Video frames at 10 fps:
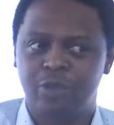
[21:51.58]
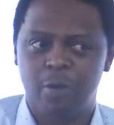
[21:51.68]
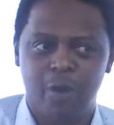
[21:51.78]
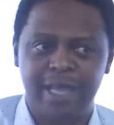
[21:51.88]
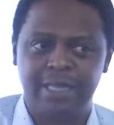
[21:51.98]
to a
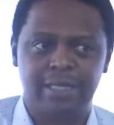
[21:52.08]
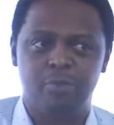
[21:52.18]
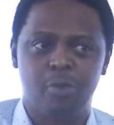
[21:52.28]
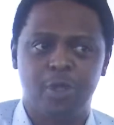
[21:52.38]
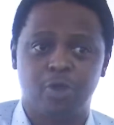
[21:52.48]
white kid the
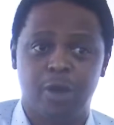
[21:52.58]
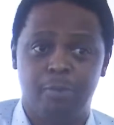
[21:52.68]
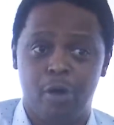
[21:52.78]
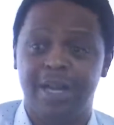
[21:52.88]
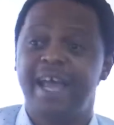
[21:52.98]
moment you were
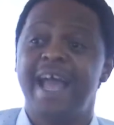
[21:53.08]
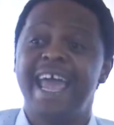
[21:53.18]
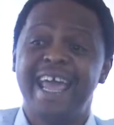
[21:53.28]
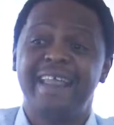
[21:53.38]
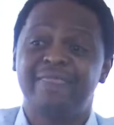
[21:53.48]
born.
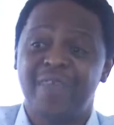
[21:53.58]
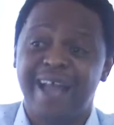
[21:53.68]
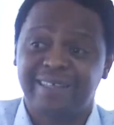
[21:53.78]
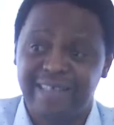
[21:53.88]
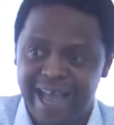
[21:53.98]
In
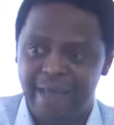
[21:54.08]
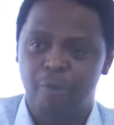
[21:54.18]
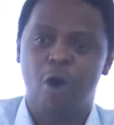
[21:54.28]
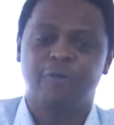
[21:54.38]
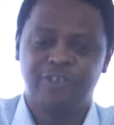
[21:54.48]
that
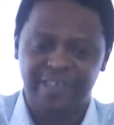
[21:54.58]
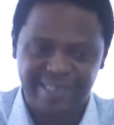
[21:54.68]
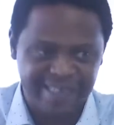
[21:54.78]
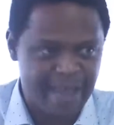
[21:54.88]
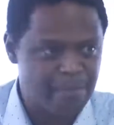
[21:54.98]
time of
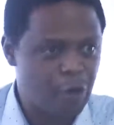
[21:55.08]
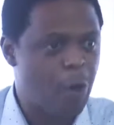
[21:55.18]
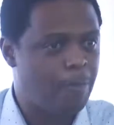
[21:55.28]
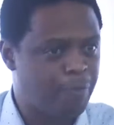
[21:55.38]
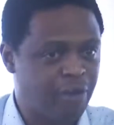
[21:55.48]
systemic
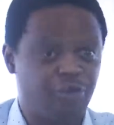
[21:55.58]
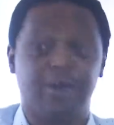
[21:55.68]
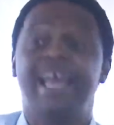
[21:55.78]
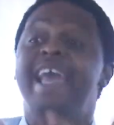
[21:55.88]
oppression,